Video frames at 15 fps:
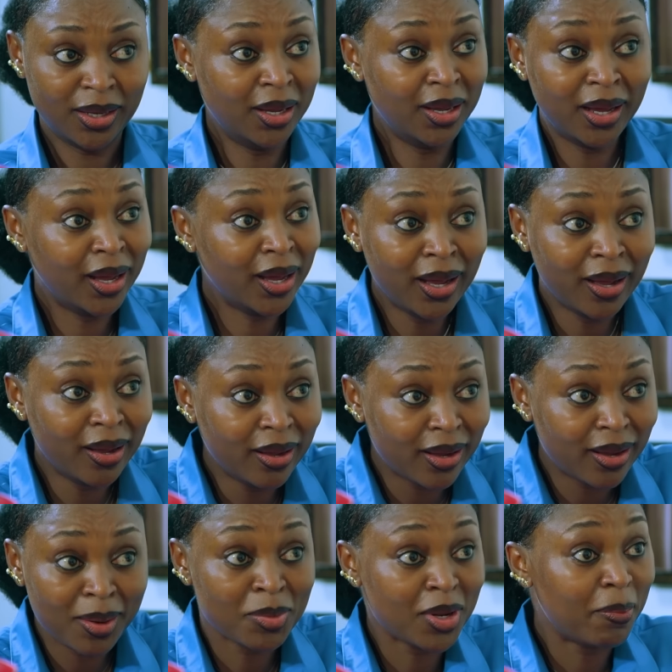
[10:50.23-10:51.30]

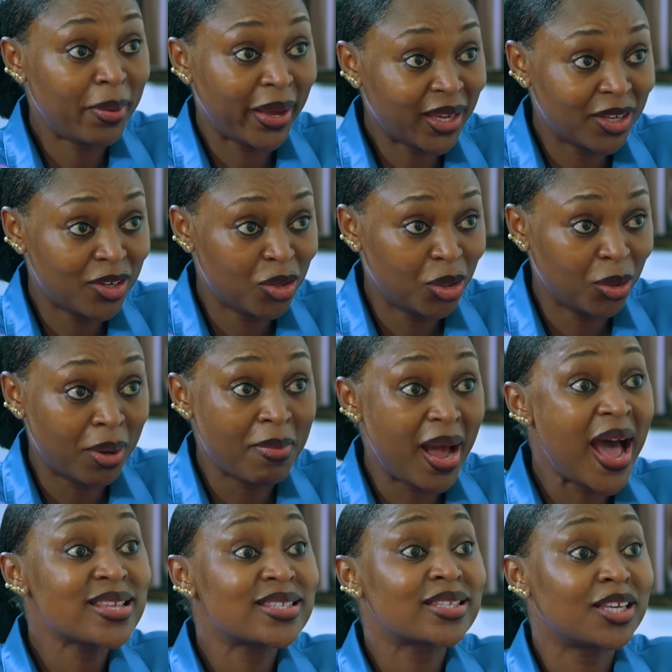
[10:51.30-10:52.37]
I'm not begging you.
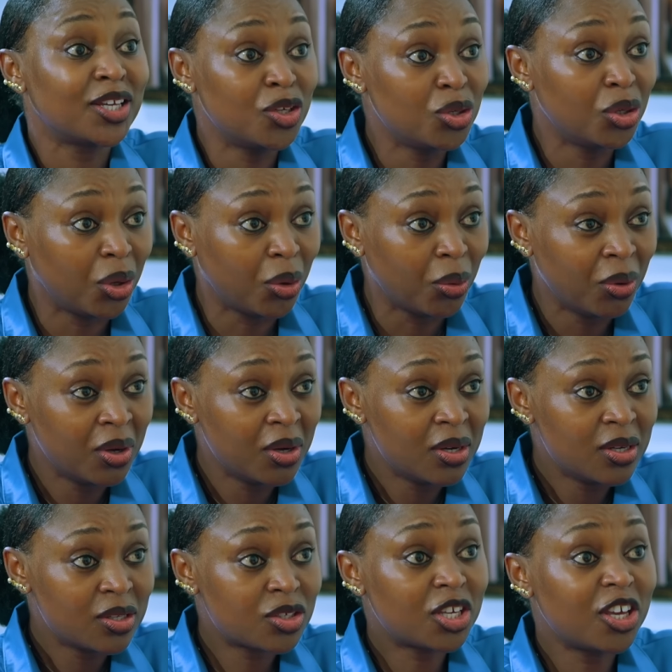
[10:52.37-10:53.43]
I'm asking you
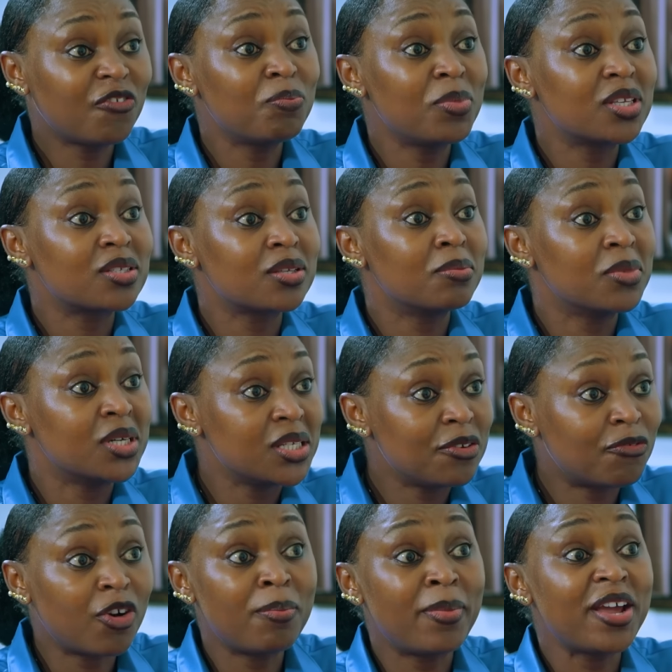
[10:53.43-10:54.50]
to give me some
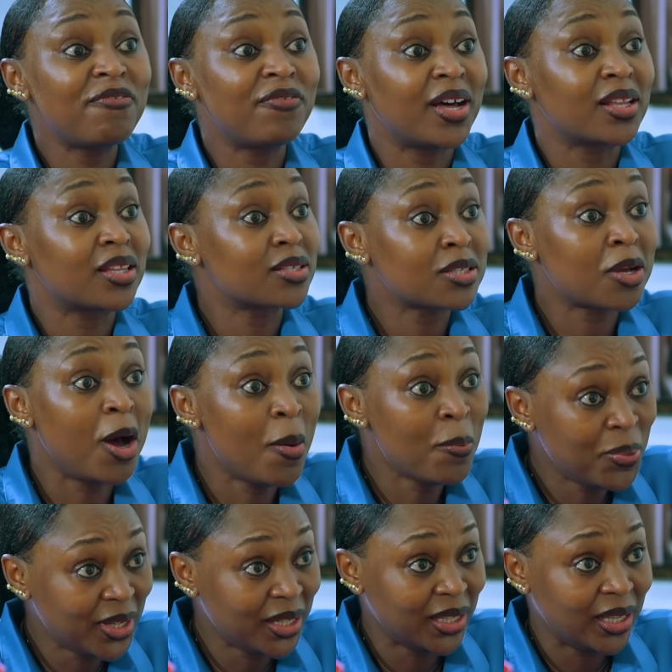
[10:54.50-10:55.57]
money from my father's
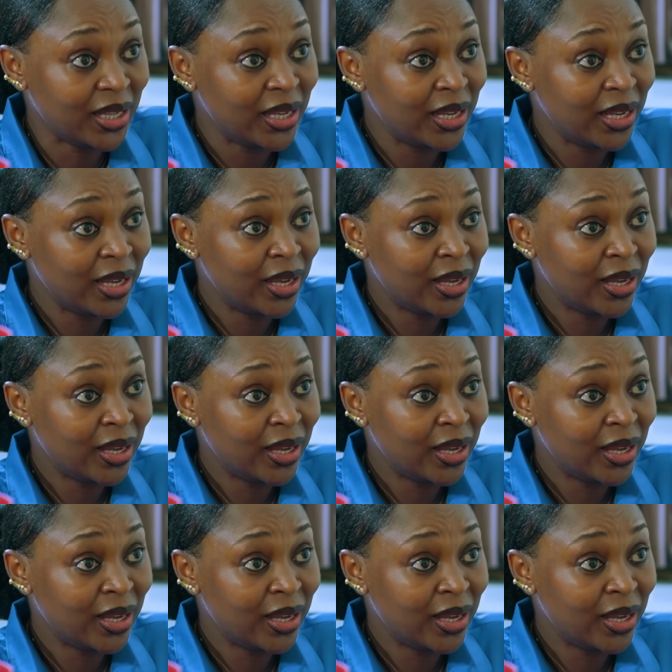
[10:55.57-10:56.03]
company.